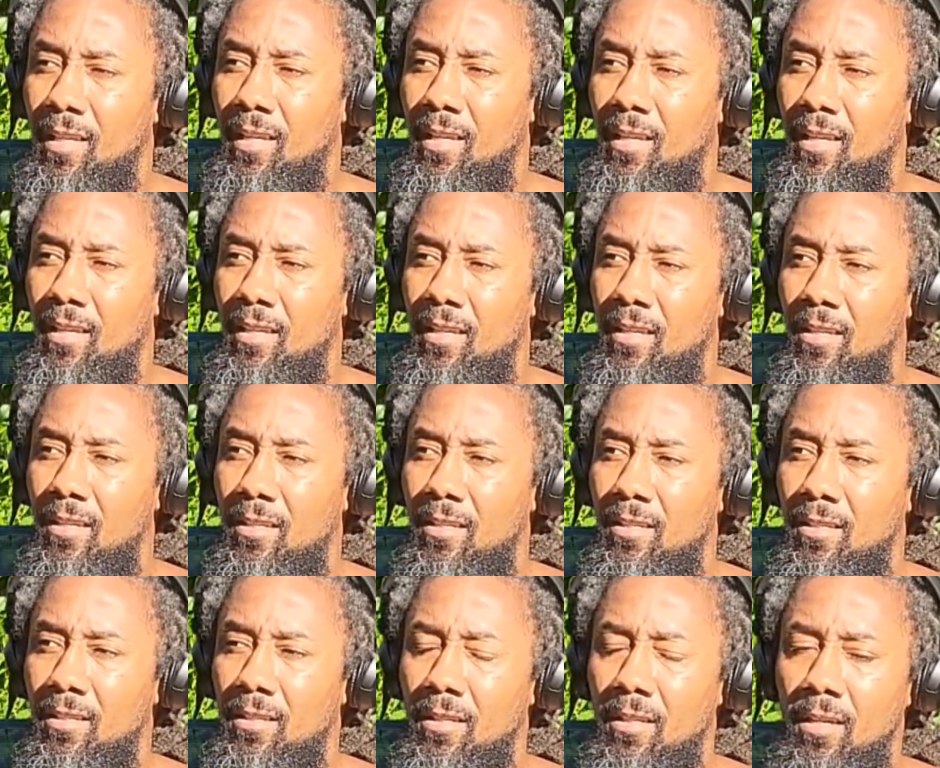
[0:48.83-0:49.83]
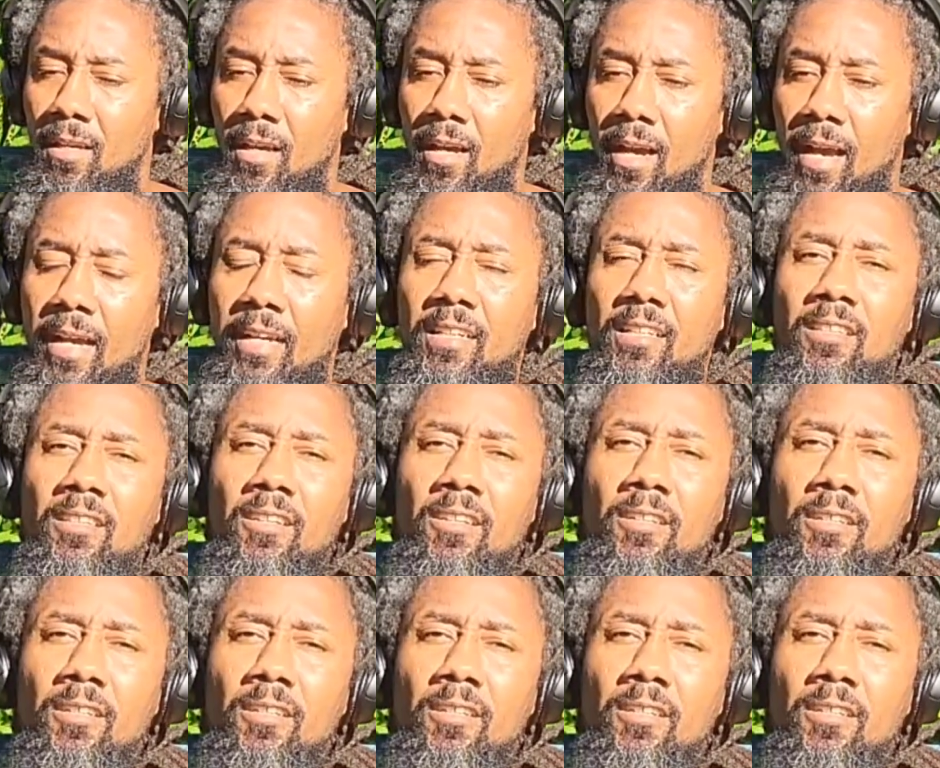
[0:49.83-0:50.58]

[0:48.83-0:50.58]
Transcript: and I can